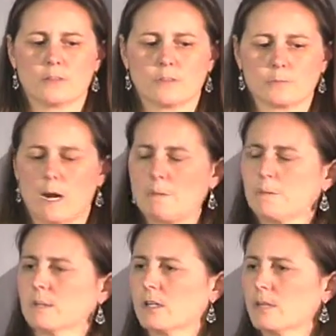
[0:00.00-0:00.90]
there's
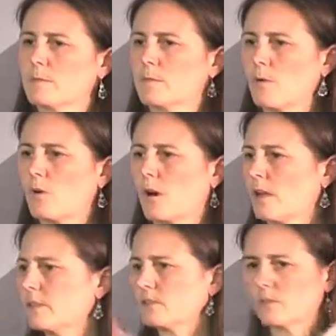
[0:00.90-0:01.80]
probably going to be more
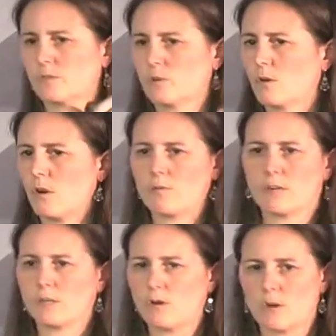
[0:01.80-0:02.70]
on this if you don't
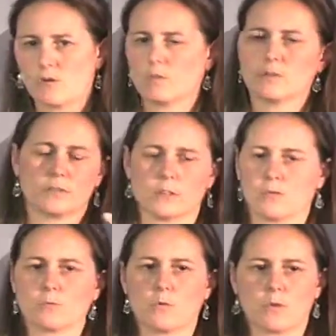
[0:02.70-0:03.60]
already
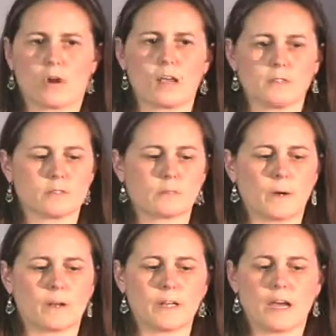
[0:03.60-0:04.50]
know, more on this.
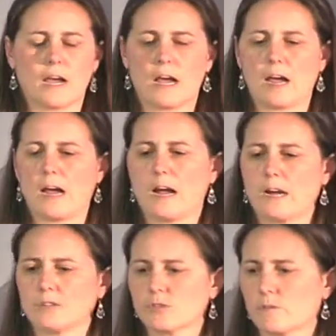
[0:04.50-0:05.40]
But
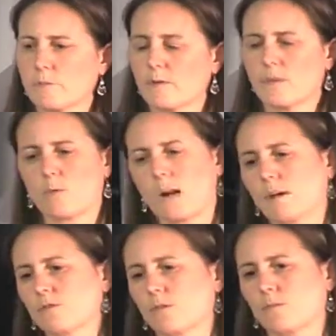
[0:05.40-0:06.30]
I just remember that when
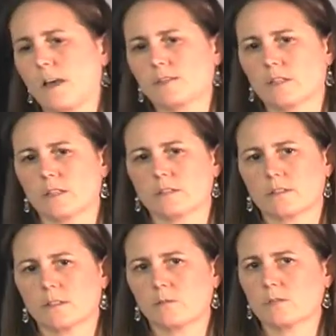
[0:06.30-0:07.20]
I was a resident,
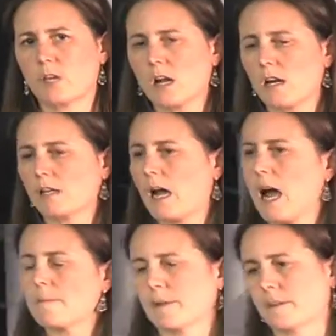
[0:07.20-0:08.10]
it was not
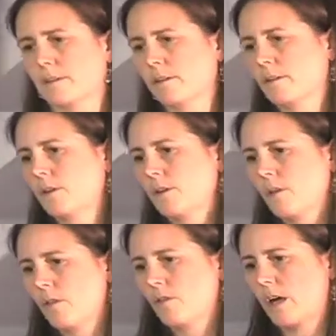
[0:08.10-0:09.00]
uncommon
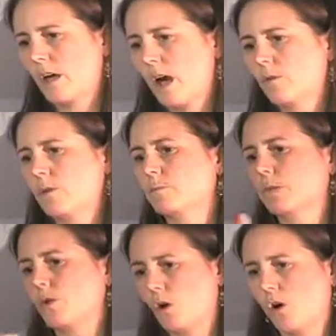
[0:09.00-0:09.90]
that I would
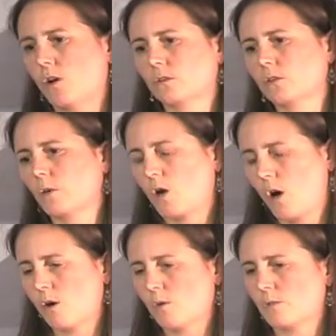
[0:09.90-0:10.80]
be called to a
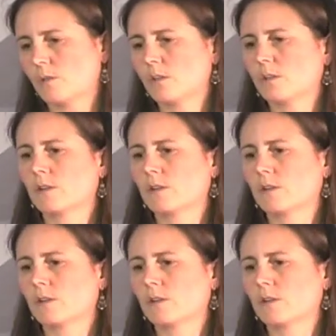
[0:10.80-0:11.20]
code